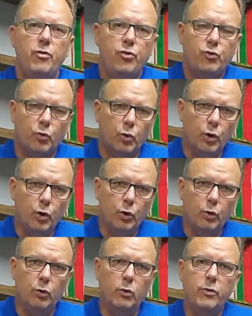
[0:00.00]

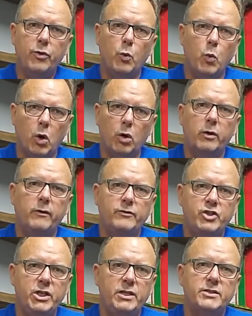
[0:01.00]
through the work of
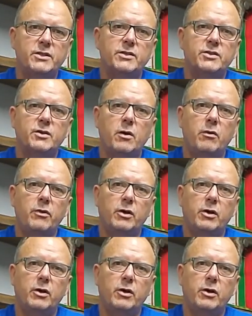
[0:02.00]
Jesus on the